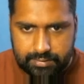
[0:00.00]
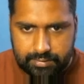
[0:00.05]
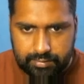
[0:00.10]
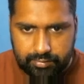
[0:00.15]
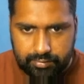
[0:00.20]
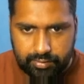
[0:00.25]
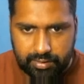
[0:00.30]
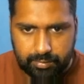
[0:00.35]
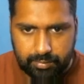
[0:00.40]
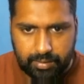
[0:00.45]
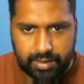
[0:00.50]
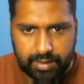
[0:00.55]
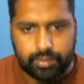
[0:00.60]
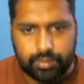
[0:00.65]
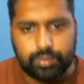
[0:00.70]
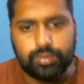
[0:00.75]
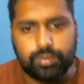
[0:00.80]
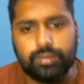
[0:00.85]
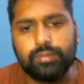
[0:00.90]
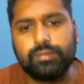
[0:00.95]
1 by
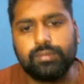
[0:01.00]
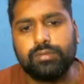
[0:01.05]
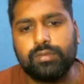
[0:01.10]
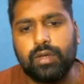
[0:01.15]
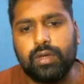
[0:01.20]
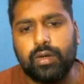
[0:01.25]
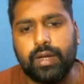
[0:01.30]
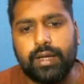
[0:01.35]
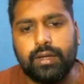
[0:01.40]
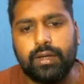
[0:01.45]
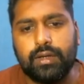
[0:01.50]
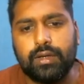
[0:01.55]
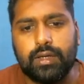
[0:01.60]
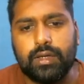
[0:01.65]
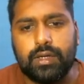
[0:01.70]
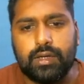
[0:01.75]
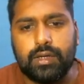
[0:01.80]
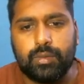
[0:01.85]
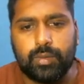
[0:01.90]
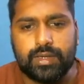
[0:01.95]
2. Okay,
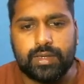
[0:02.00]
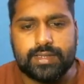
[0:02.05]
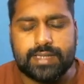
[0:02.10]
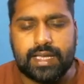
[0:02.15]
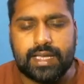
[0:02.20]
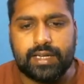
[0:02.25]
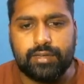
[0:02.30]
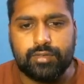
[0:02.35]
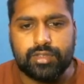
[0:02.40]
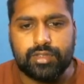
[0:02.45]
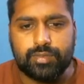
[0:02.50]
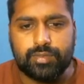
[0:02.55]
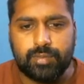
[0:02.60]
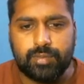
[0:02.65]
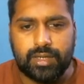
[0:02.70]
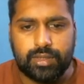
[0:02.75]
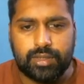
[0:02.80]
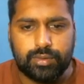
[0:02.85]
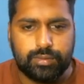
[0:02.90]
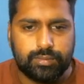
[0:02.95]
what is sine inverse 1
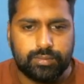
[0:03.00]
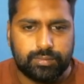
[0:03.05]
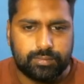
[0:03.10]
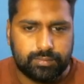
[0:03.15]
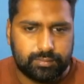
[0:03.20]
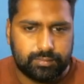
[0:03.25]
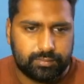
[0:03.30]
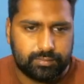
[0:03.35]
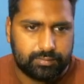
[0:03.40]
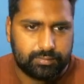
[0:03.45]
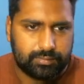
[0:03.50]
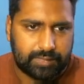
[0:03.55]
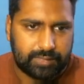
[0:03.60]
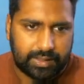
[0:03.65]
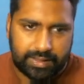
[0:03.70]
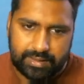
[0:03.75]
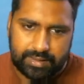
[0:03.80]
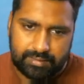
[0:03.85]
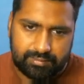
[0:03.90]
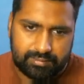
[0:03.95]
by 2?
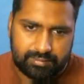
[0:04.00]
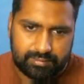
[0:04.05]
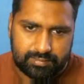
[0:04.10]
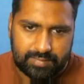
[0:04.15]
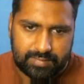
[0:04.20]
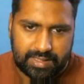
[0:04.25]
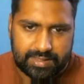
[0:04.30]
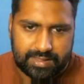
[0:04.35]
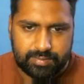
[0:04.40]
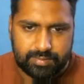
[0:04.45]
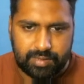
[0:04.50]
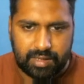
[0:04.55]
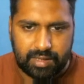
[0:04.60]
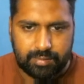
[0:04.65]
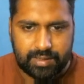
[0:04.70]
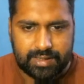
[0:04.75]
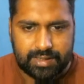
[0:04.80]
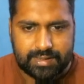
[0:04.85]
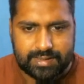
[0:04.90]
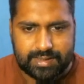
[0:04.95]
Again, that's pi
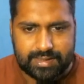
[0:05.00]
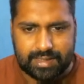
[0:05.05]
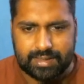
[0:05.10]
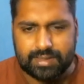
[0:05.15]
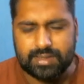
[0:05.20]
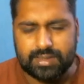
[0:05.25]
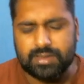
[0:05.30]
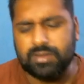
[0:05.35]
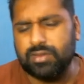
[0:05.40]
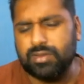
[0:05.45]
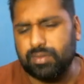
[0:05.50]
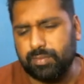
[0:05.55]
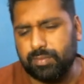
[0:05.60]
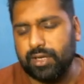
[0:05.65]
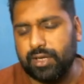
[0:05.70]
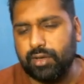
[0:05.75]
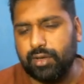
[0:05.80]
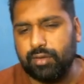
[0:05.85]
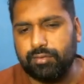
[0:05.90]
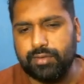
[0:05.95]
by 6. So
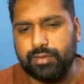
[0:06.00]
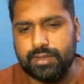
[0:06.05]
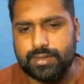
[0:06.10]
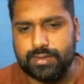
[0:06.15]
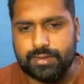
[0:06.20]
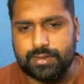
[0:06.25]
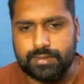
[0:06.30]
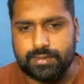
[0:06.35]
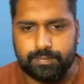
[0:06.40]
pretty obvious.